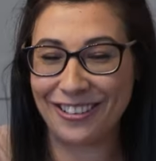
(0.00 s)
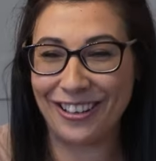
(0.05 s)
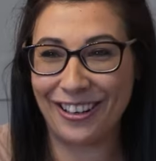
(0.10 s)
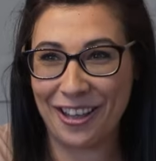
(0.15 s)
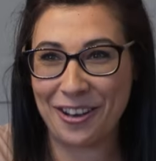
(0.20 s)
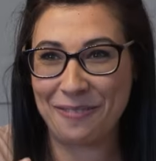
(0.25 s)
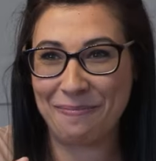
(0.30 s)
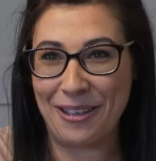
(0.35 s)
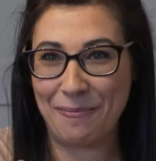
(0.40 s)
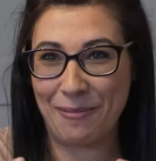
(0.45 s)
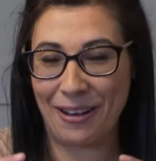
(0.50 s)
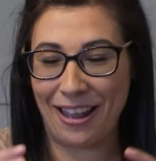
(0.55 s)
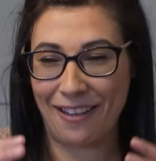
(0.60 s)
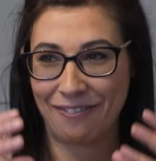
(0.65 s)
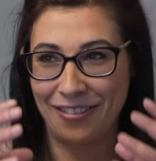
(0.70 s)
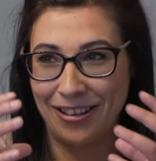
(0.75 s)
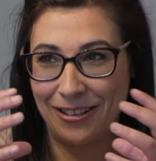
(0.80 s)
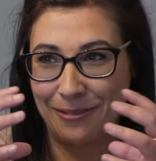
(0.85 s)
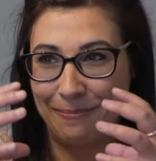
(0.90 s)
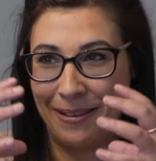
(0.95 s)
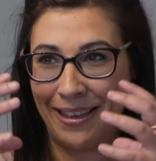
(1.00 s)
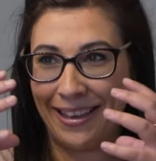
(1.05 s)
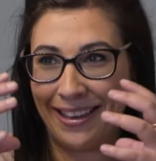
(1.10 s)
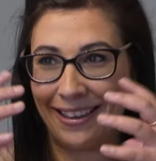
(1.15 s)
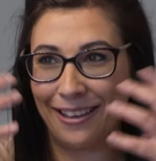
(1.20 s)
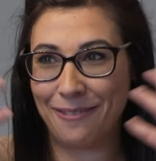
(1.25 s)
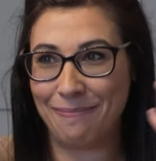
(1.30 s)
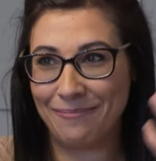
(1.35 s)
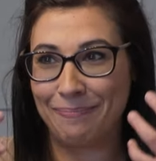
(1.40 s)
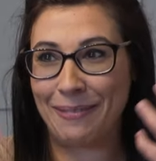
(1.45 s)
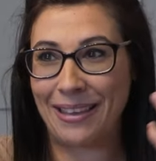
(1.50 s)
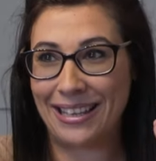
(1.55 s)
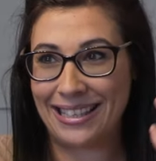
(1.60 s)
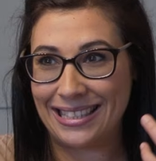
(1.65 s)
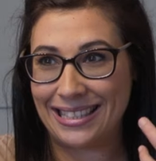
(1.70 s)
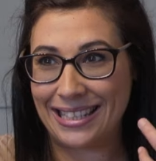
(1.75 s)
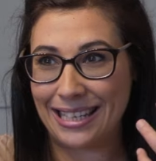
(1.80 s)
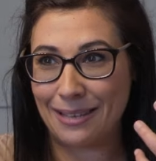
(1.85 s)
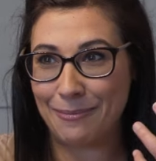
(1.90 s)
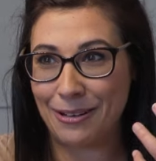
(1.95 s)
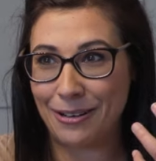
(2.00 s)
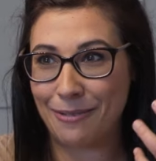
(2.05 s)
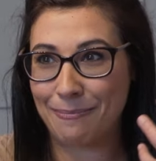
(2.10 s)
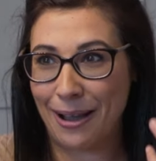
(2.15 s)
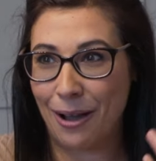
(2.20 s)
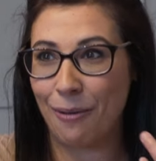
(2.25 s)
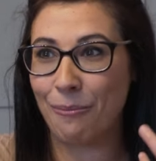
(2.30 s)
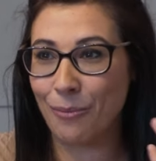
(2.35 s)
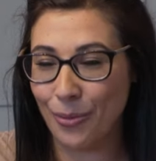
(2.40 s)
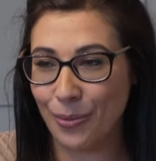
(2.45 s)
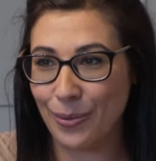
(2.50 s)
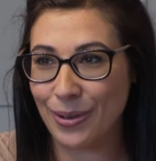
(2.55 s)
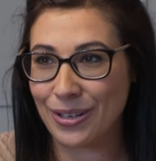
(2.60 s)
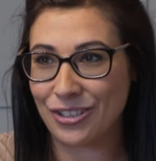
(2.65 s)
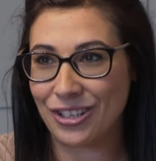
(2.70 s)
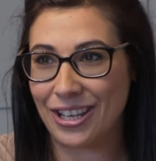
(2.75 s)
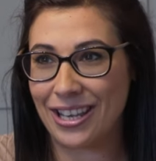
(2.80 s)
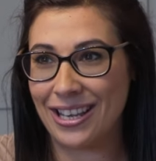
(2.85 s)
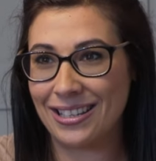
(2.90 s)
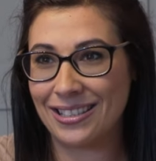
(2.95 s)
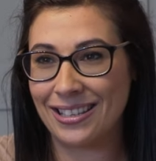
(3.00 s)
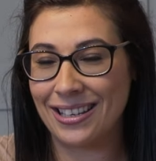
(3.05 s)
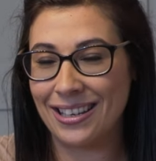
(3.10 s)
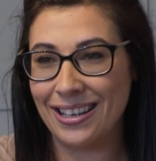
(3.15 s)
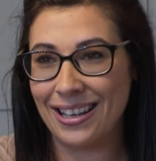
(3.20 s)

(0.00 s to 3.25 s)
a lot of people have this big stigma about mortgages,